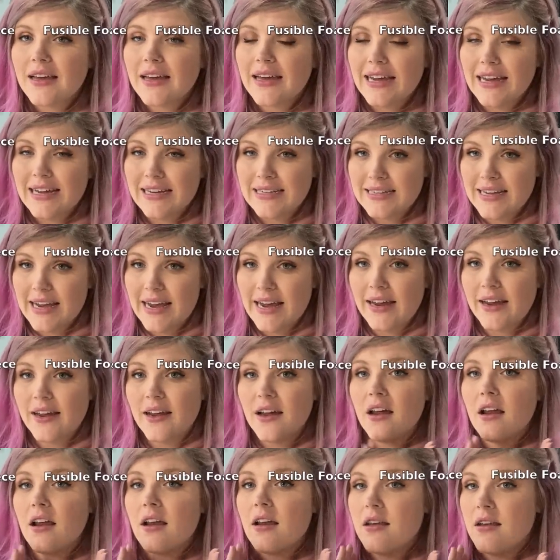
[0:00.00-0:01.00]
is a
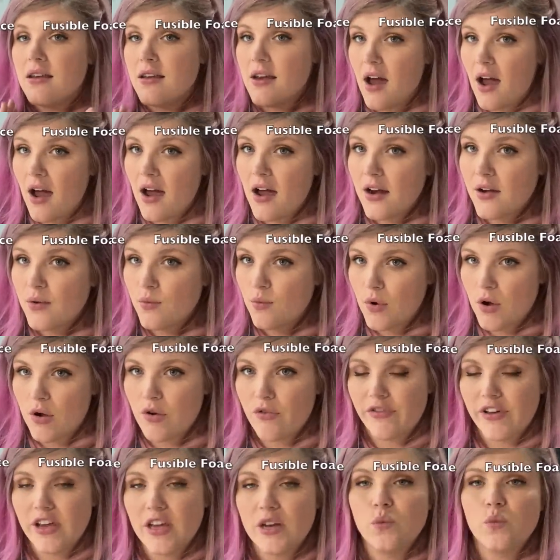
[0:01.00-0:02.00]

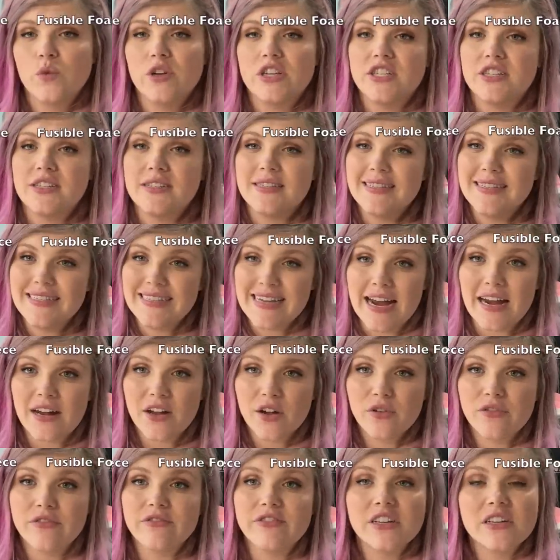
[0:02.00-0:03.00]
non-woven, which is
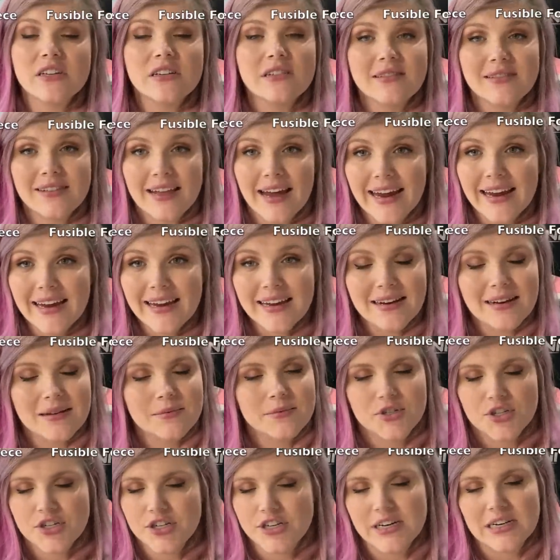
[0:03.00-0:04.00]
Decoville Light. I'm
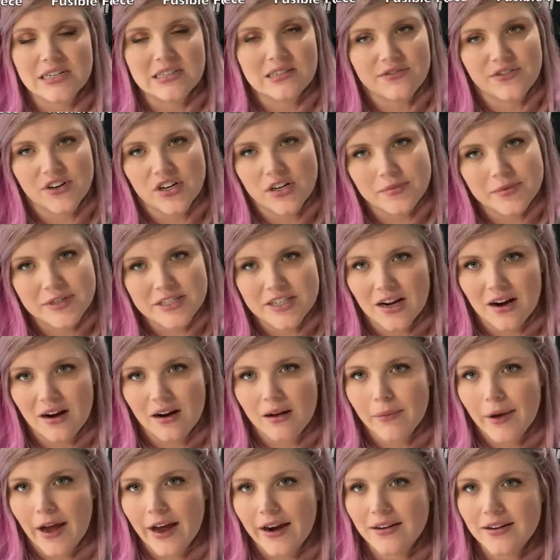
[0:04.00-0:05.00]
sure you guys have heard me talk
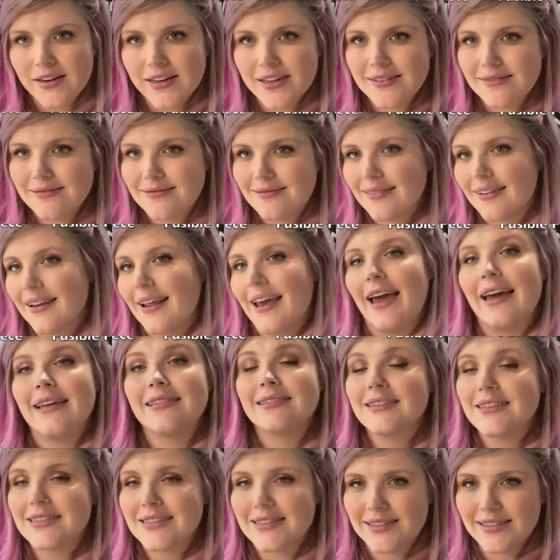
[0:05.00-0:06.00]
about it
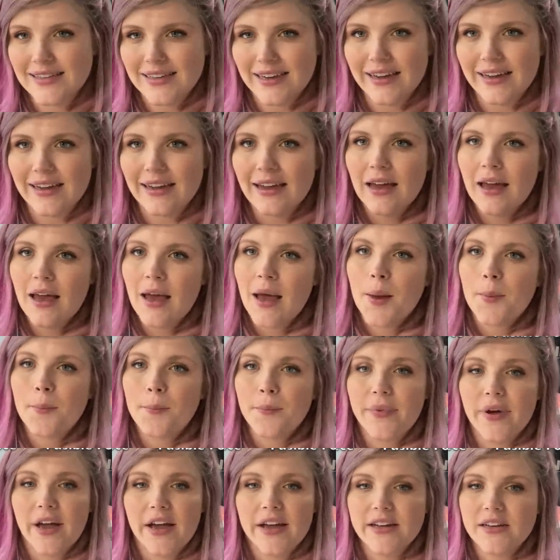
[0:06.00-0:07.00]
endlessly,
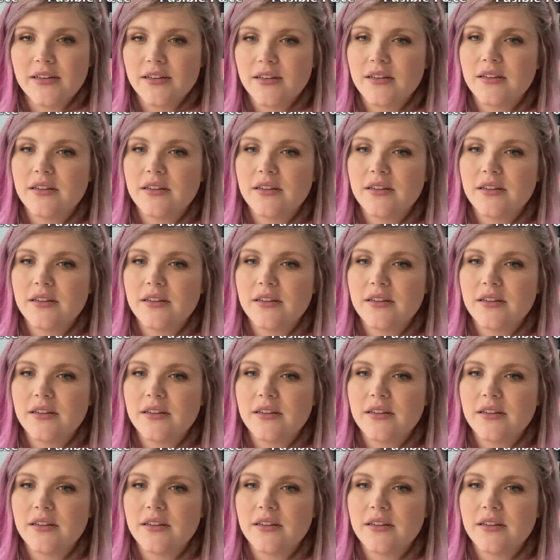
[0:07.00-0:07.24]
but